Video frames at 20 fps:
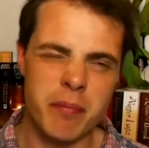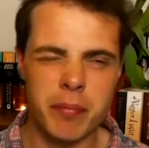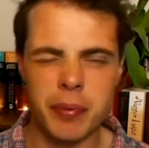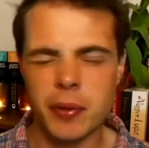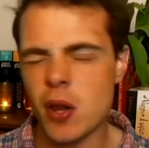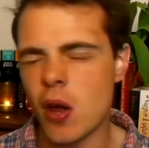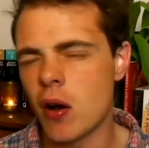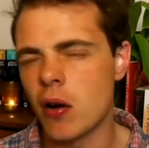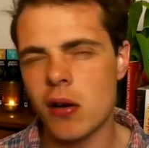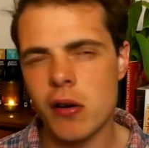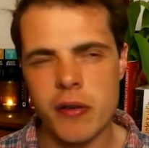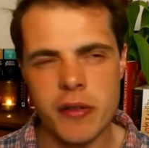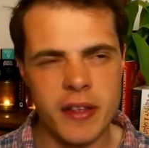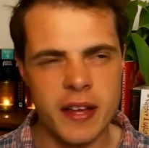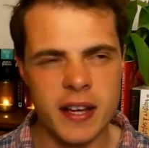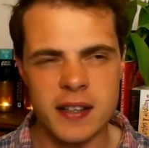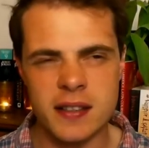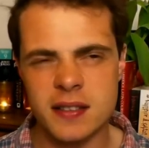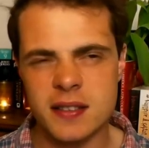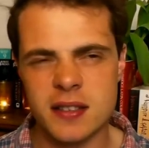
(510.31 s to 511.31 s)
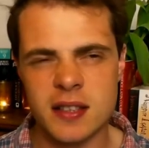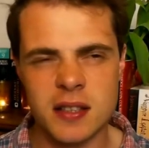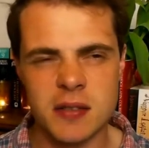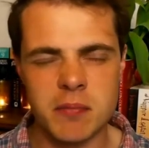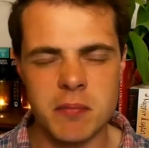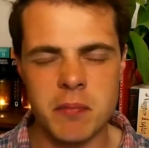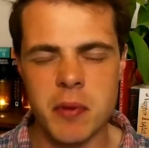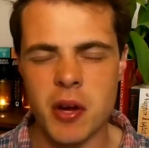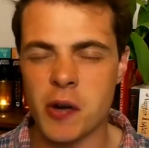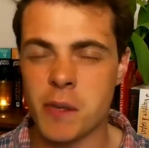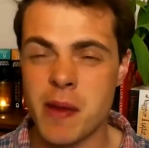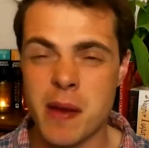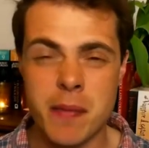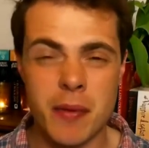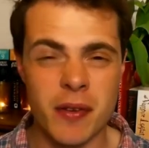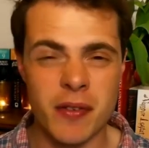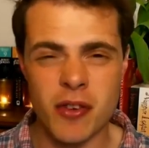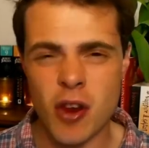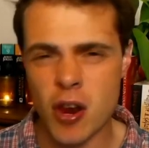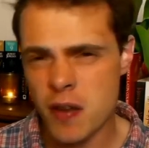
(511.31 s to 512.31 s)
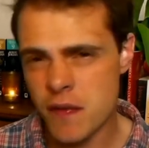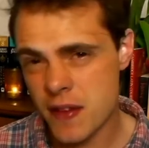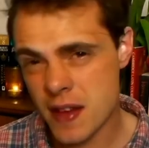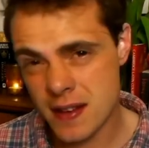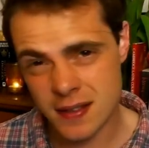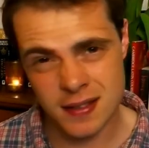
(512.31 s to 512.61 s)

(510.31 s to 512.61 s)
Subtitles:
plot hole things that bug me, but none of these